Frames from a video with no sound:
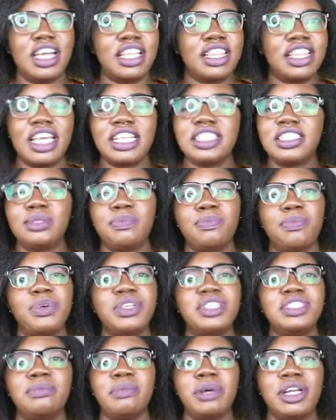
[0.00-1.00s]
and that's
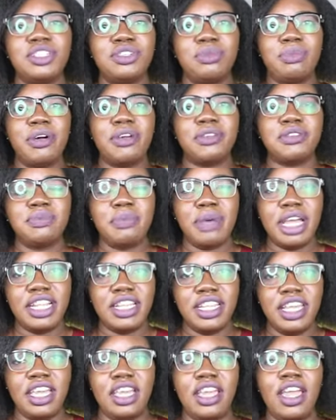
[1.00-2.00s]
pretty much about my
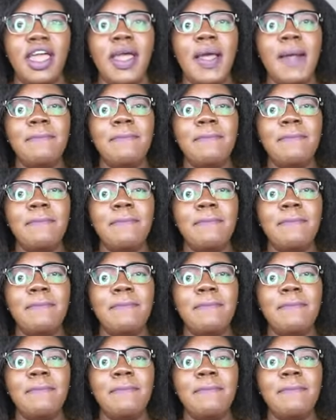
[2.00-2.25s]
day